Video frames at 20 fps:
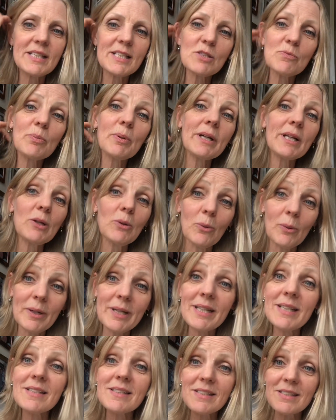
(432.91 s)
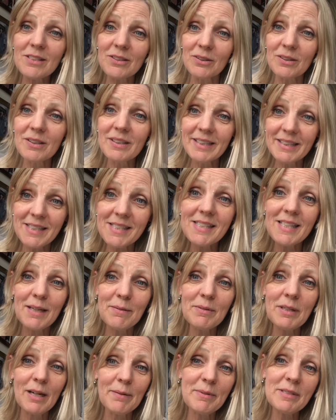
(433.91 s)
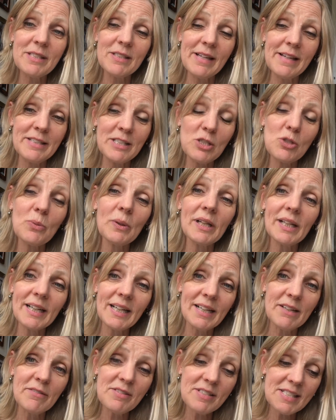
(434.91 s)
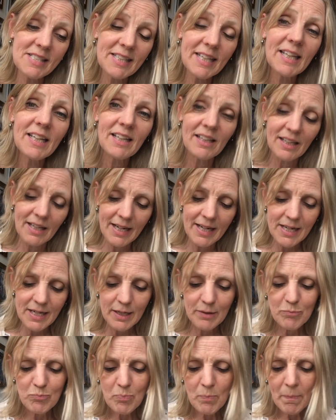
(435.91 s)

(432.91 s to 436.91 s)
It's pretty oriental at the same time as, as it's really kind of skin-like.